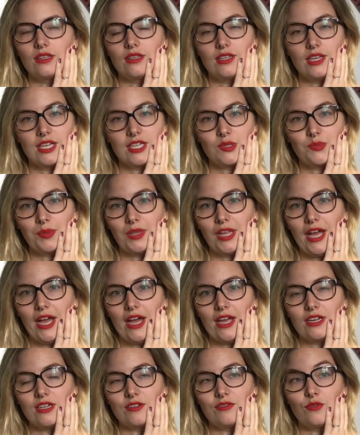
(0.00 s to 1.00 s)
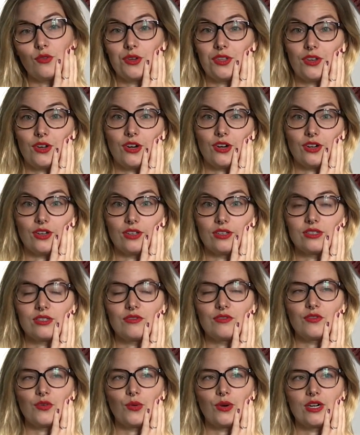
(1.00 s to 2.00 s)
things planned for the
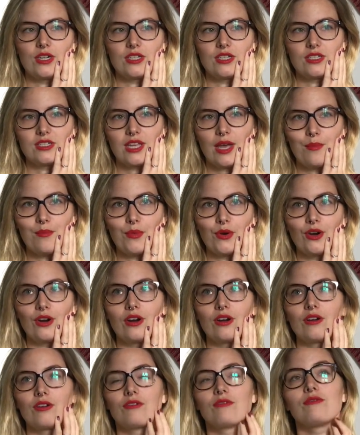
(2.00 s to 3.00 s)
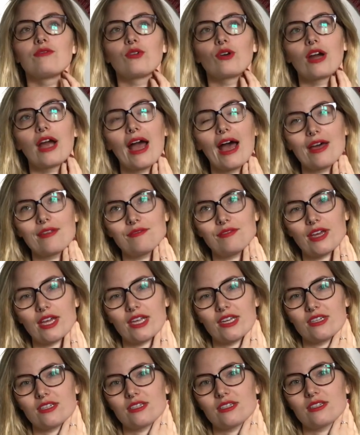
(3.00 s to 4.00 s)
girls for December, for
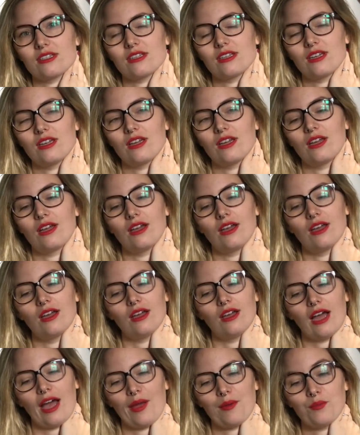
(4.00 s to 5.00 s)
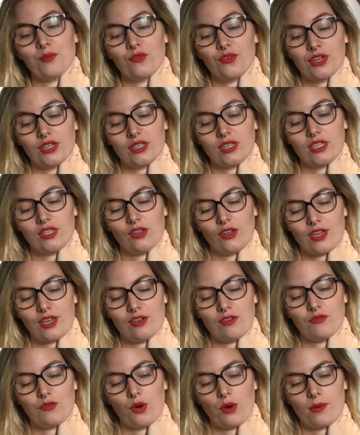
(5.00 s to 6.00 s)
Advent. I'm really
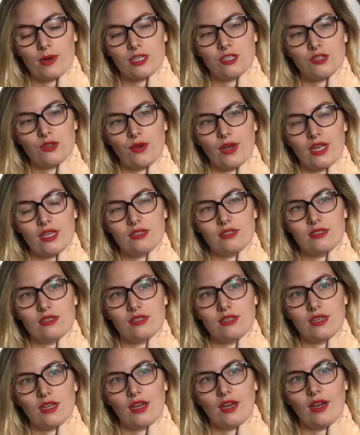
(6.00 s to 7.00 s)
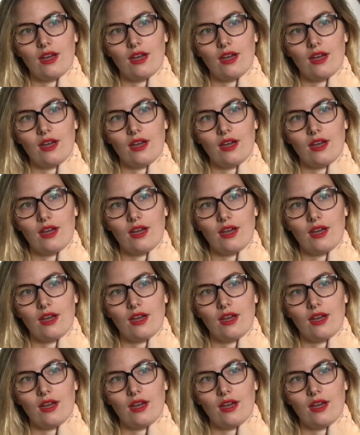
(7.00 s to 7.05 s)
looking forward to it.